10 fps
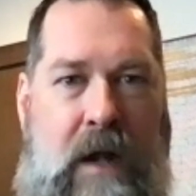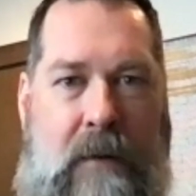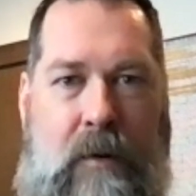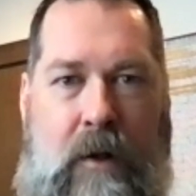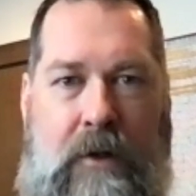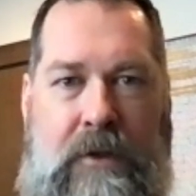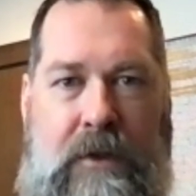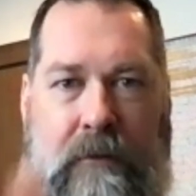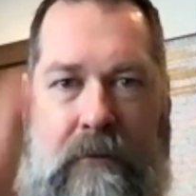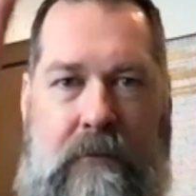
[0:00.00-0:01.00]

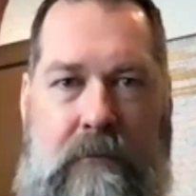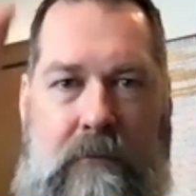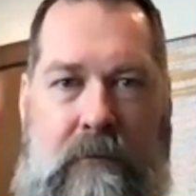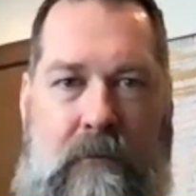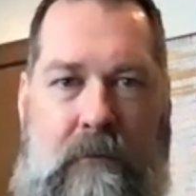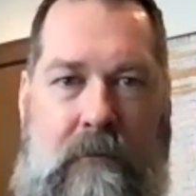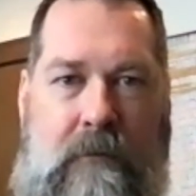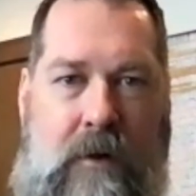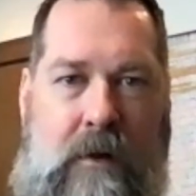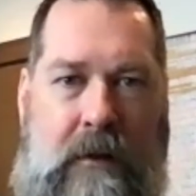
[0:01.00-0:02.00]
propulsion,
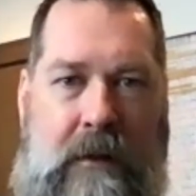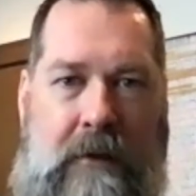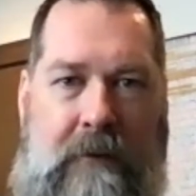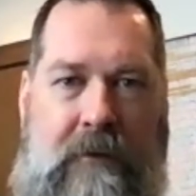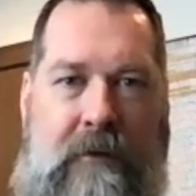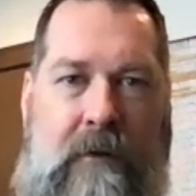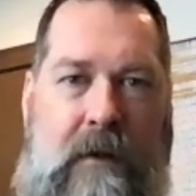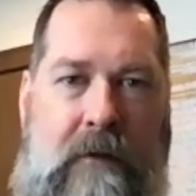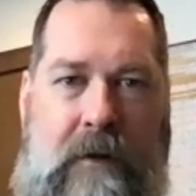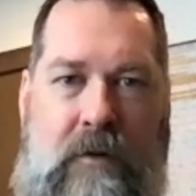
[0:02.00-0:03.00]
vertical lift,
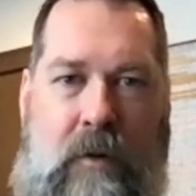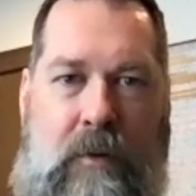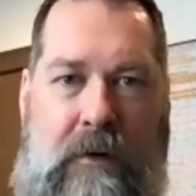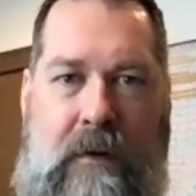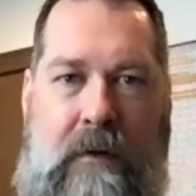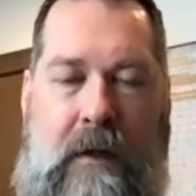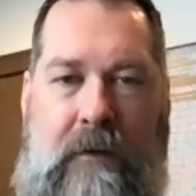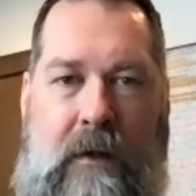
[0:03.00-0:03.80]
individual person things.